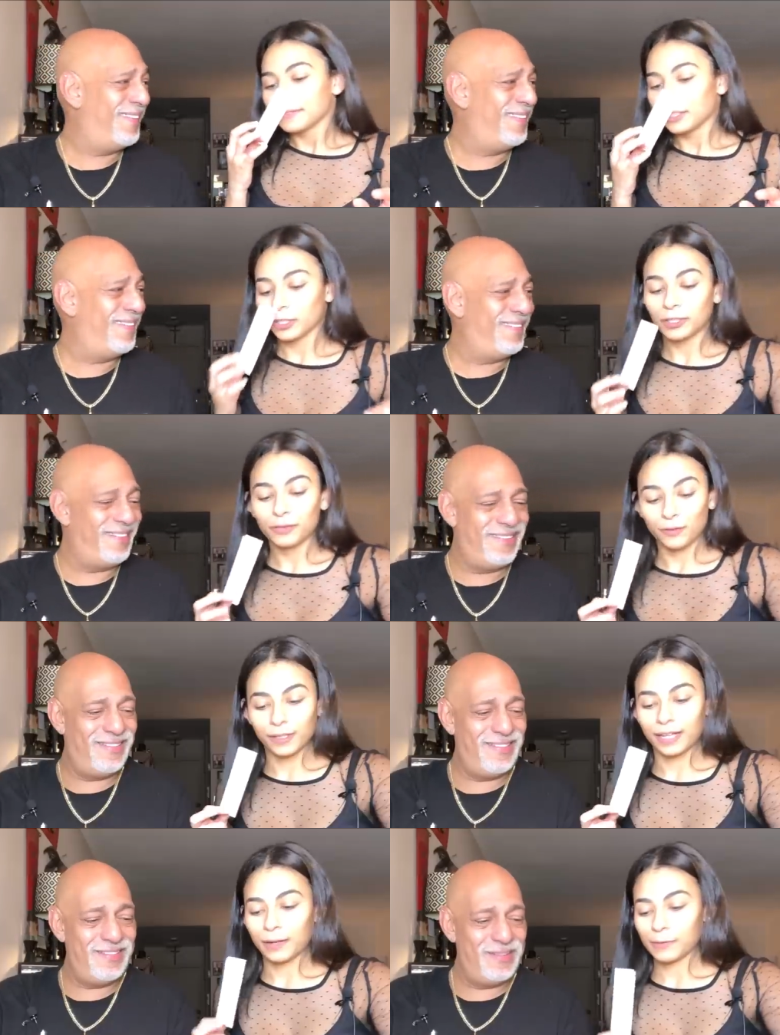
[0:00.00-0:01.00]
Speaker 1: You're gonna
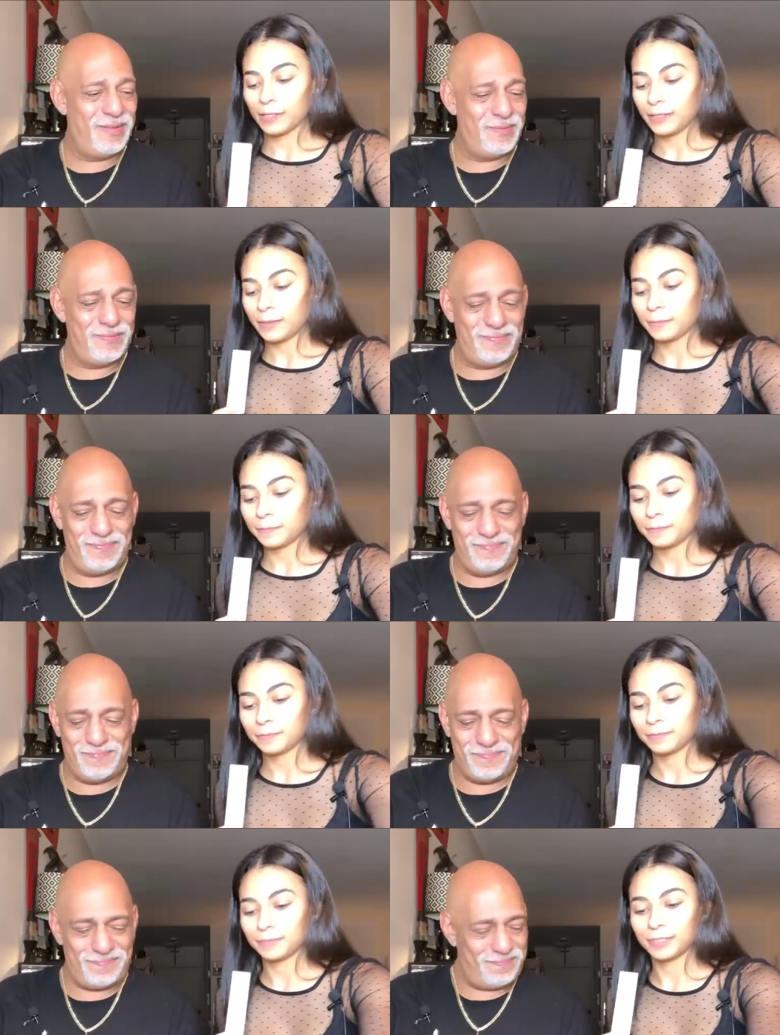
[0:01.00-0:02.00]
freak out right now.
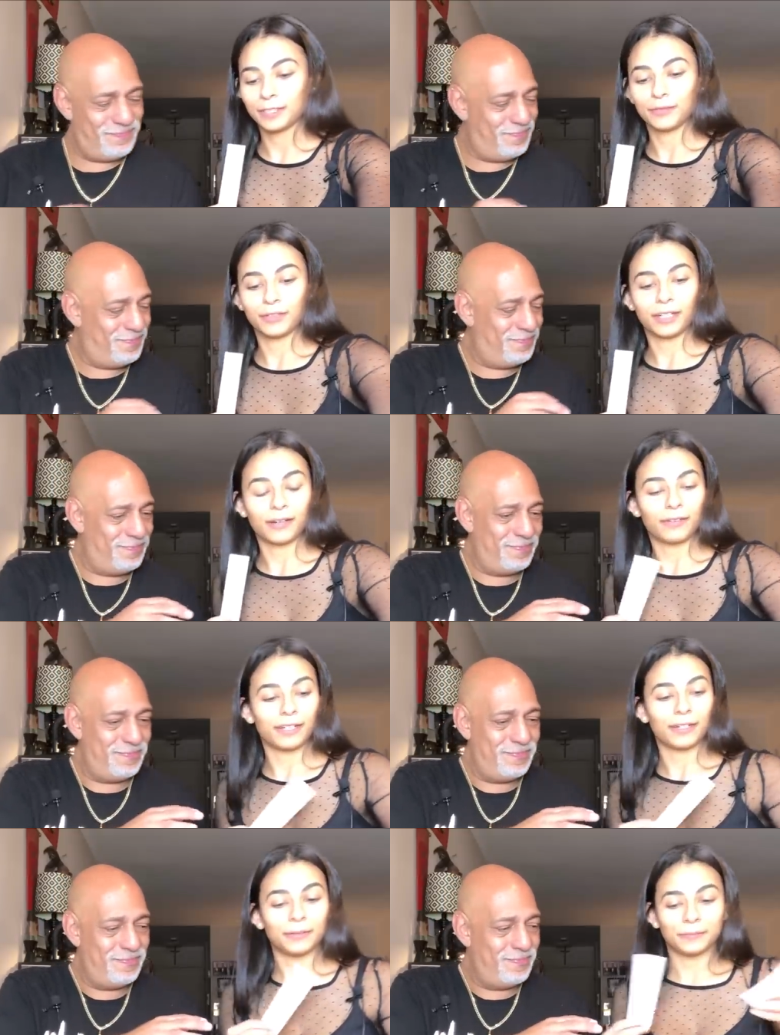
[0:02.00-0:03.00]
You're gonna freak out
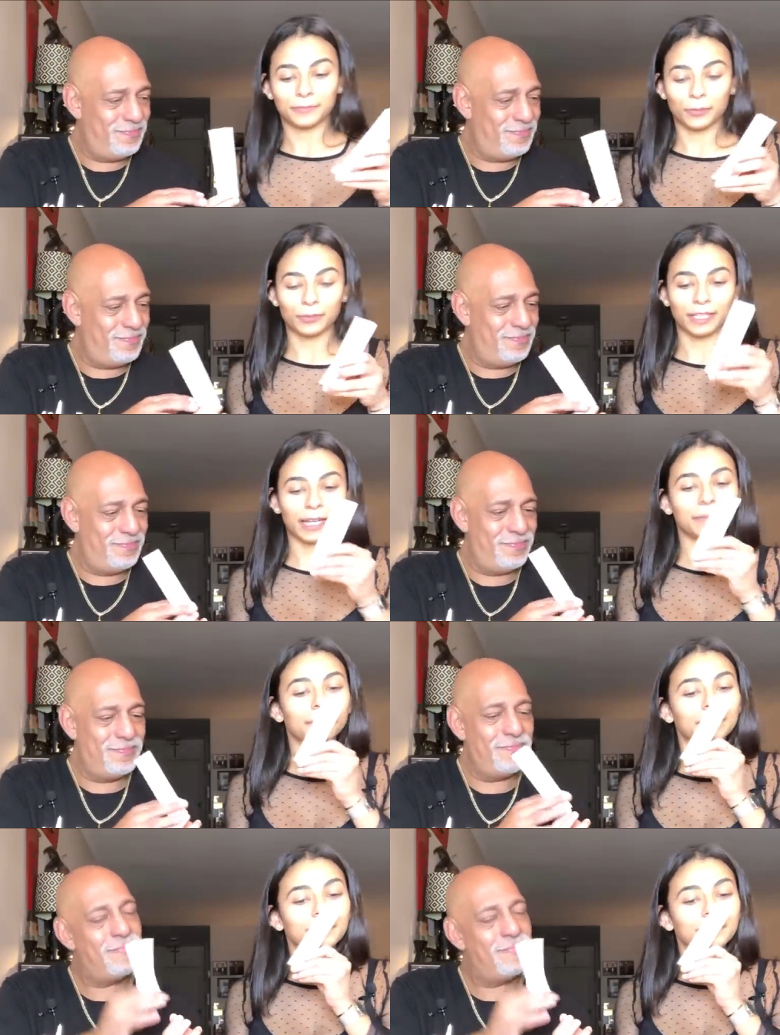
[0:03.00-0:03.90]
right now. Hold that.